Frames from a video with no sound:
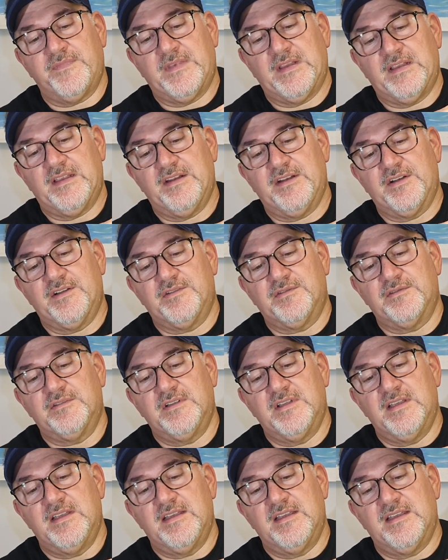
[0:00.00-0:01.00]
you know,
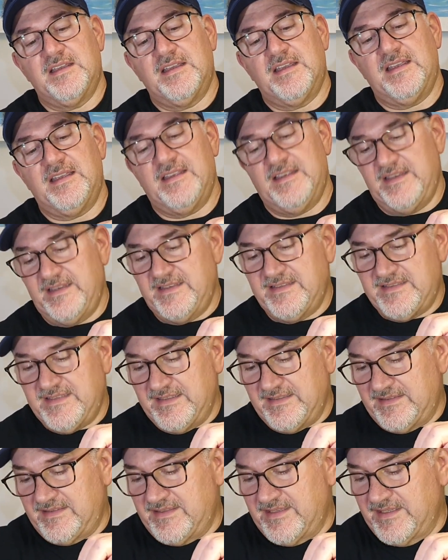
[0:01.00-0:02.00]
is
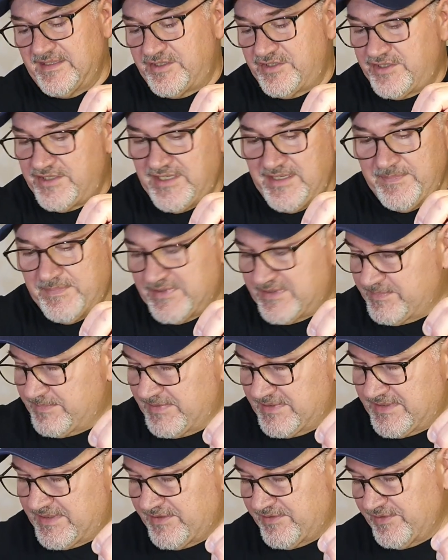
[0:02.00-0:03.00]
it the cheapest
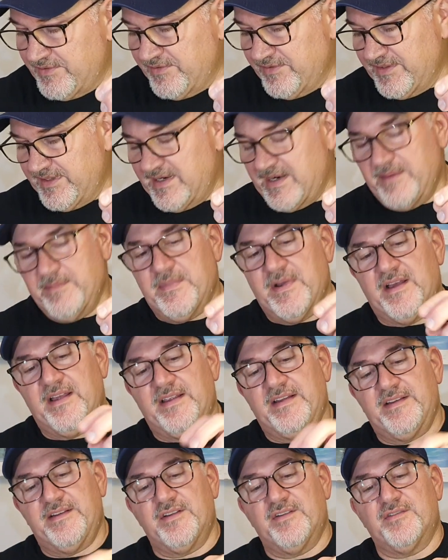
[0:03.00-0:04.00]
material that I
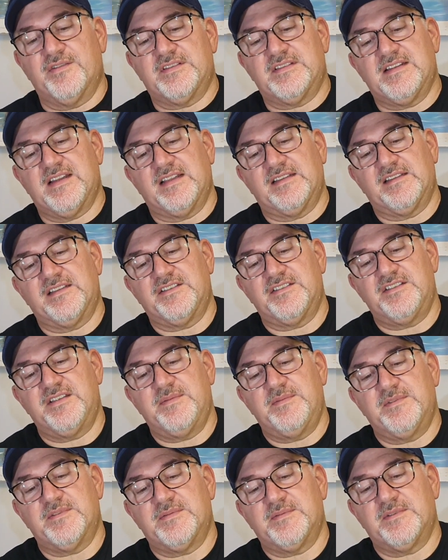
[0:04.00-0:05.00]
buy? No, it's not the
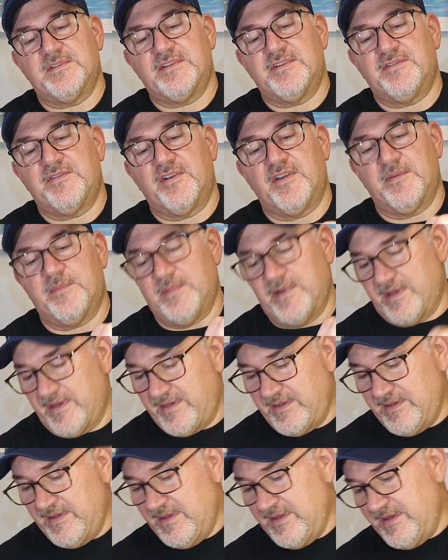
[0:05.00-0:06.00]
cheapest material I buy.
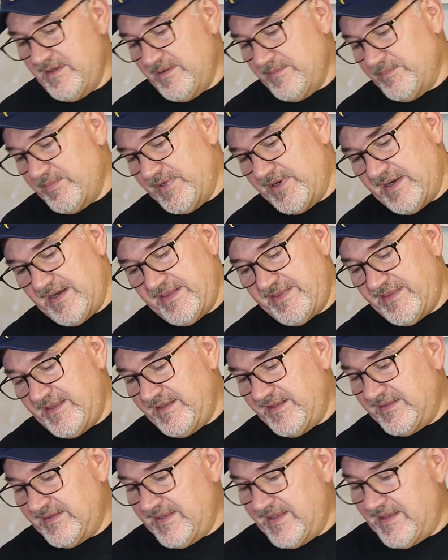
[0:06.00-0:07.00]
But I
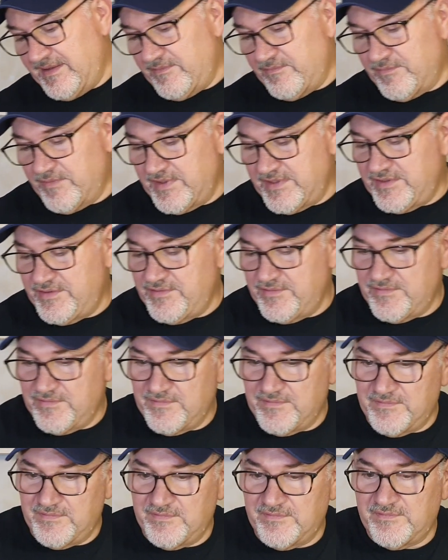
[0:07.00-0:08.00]
think that when
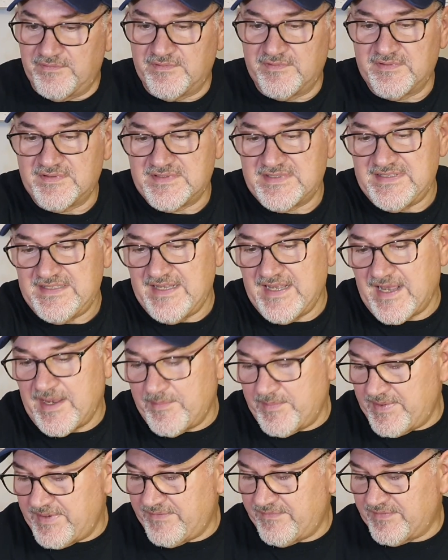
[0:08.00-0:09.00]
you see how
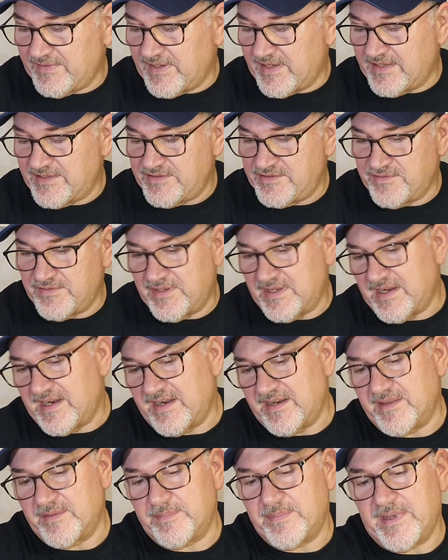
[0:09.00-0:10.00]
many flies you get
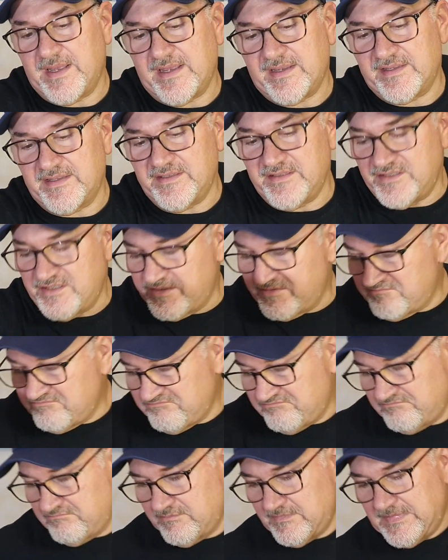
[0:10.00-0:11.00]
out of the package,
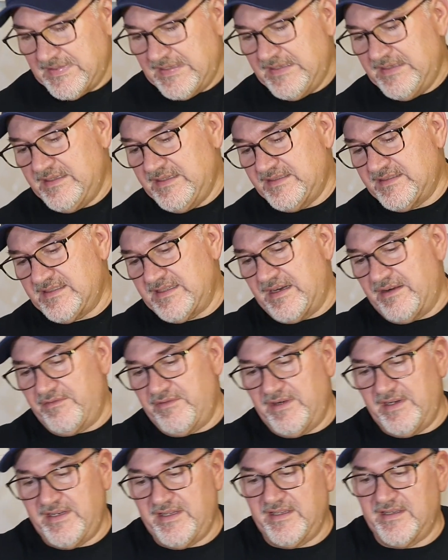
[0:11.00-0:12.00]
it's not
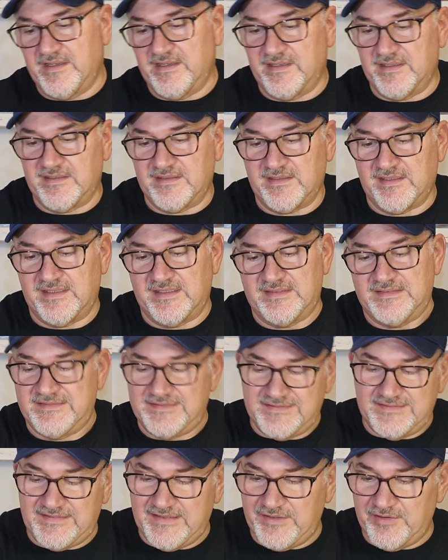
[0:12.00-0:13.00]
really a
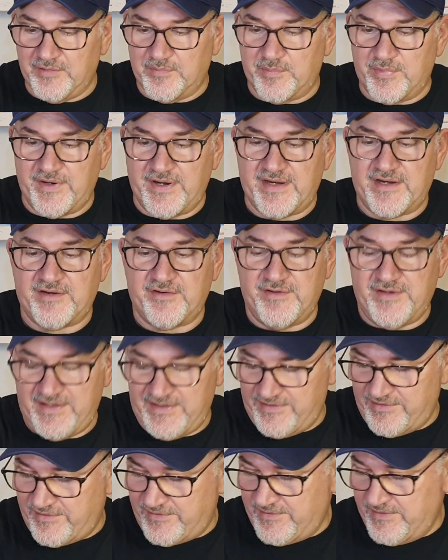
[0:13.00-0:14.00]
deal breaker
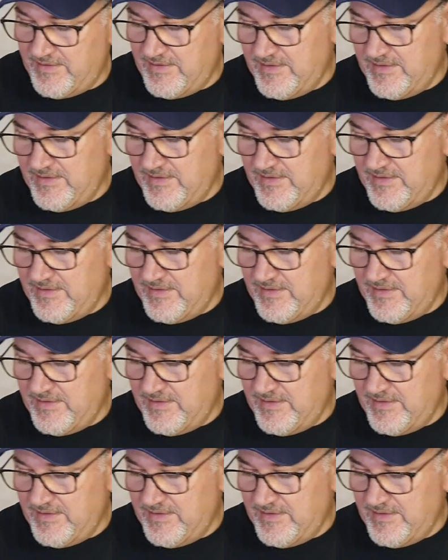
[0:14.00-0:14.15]
either.